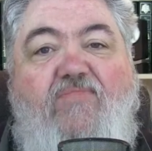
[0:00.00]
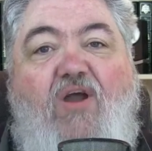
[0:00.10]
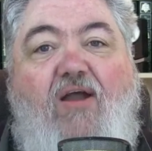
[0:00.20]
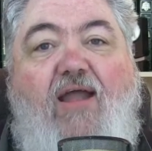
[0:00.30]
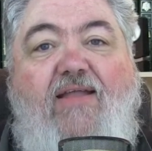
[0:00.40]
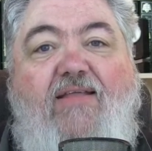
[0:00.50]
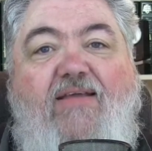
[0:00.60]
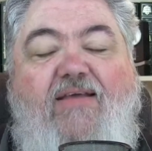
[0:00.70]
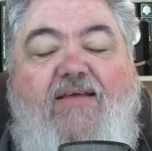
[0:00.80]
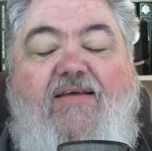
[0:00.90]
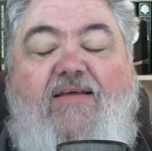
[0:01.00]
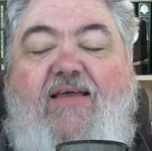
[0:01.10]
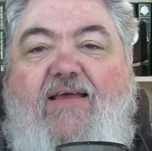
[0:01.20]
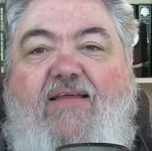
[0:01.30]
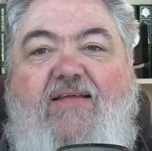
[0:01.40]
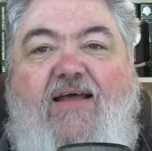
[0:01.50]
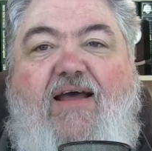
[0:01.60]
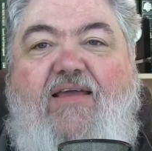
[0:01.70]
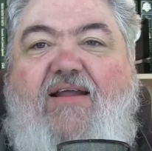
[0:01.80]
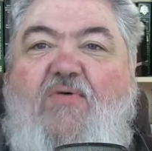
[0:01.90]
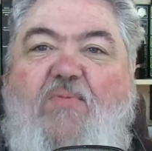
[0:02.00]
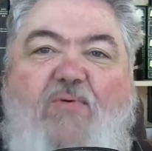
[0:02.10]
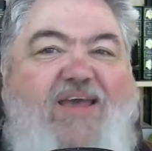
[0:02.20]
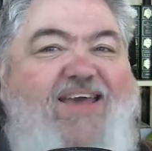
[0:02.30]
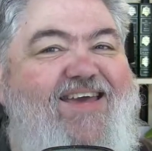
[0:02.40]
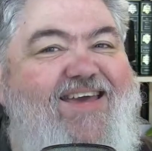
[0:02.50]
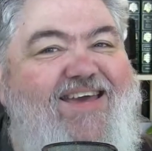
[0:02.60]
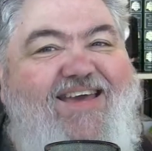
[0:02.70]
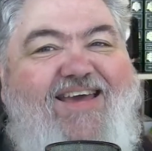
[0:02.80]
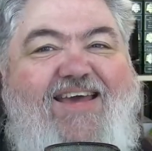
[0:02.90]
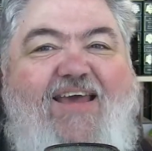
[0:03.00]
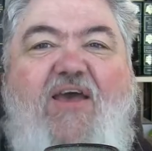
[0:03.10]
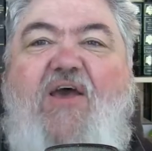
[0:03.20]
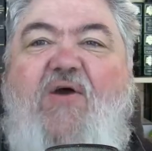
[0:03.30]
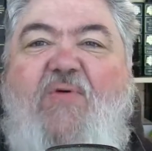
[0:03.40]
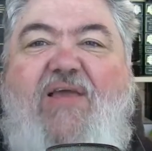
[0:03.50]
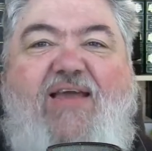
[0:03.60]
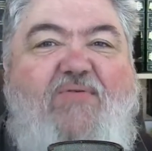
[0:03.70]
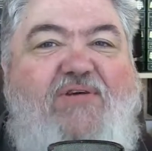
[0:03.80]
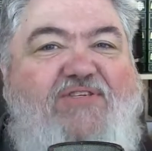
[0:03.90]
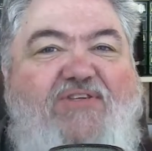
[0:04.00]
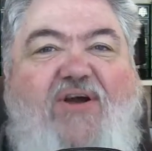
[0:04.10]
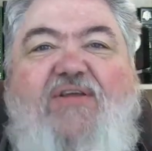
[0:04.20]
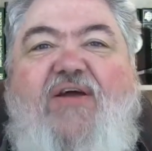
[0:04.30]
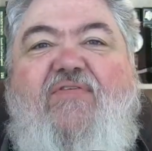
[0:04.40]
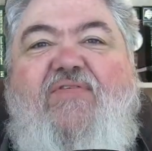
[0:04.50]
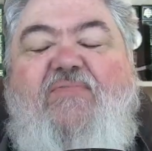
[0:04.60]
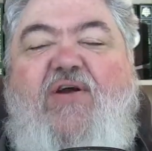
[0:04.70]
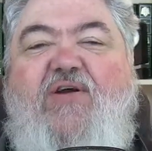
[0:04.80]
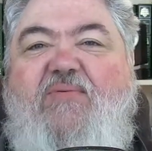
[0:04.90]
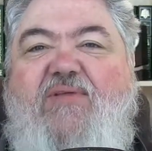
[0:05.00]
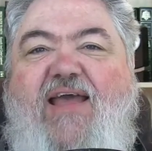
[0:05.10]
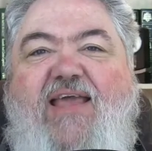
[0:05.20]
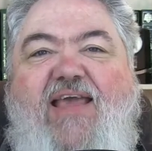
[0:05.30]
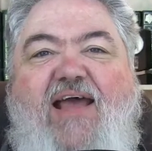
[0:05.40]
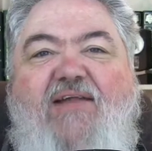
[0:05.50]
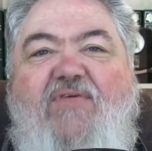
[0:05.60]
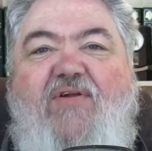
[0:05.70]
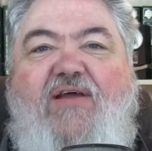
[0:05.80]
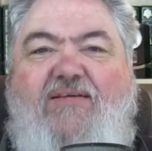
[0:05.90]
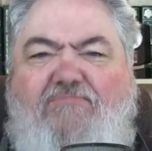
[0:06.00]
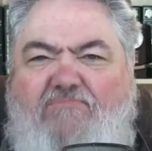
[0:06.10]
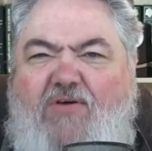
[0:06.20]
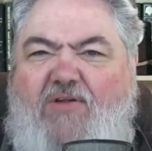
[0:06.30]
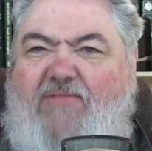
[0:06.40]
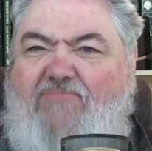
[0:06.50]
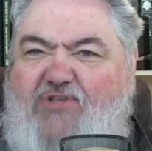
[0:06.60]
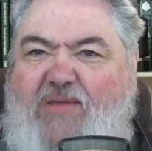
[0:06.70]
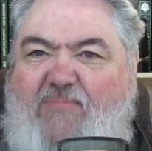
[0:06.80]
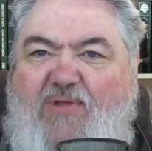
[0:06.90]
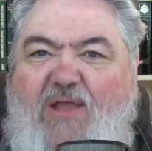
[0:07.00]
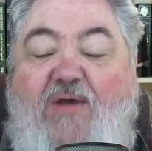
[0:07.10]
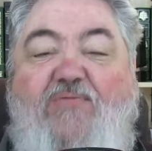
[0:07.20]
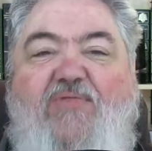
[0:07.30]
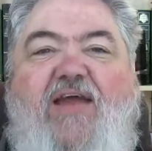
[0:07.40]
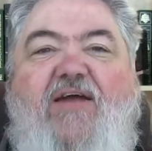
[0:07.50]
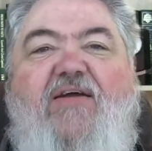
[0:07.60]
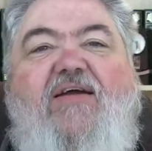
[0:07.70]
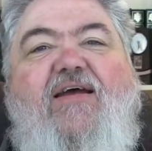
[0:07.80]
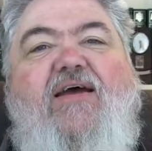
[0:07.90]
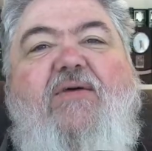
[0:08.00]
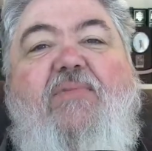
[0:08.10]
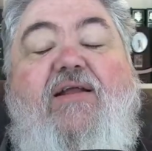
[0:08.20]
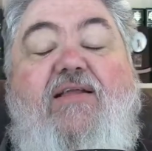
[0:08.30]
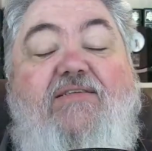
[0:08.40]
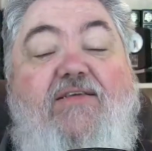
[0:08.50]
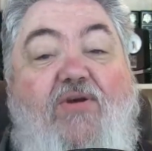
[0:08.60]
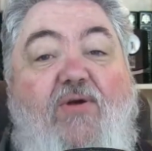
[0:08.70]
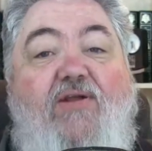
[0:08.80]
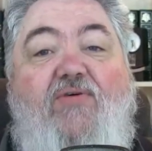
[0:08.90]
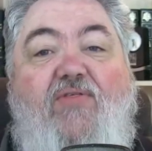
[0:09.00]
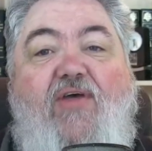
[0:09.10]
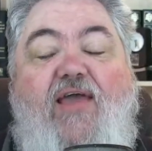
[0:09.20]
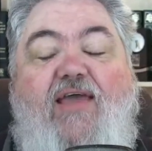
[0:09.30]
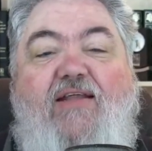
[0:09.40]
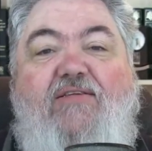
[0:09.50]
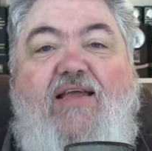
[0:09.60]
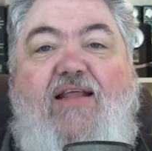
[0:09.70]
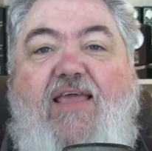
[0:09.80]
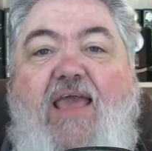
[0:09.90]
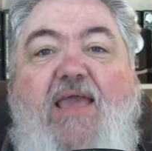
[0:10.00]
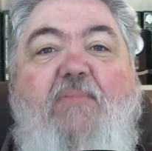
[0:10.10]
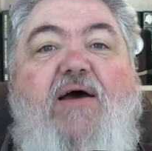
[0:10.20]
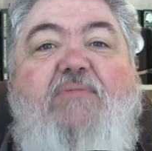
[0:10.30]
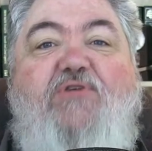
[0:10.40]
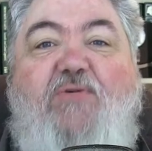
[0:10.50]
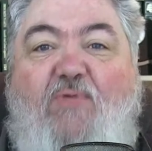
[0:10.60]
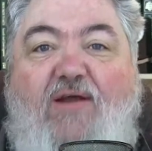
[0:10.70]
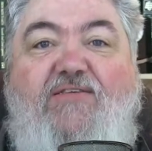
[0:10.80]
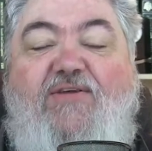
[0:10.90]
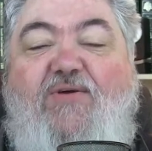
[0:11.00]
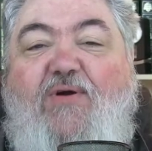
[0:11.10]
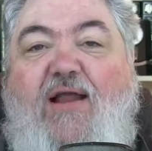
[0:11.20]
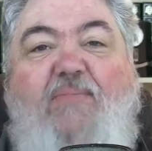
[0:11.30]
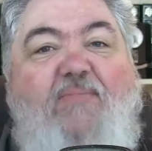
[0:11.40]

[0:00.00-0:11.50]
All right? And, you know, we started off the program today kind of on a deep note there, but it is a critical thing, and it came up, so praise the Lord.